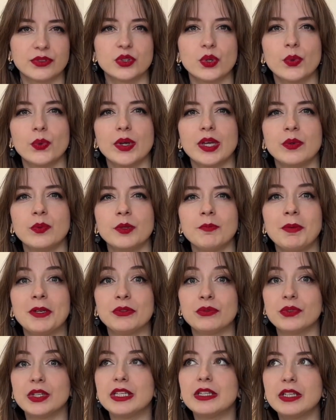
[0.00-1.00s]
so it would be
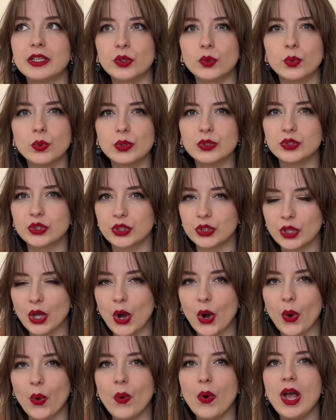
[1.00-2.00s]
really cool to
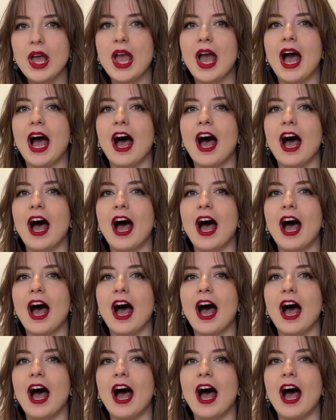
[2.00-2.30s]
know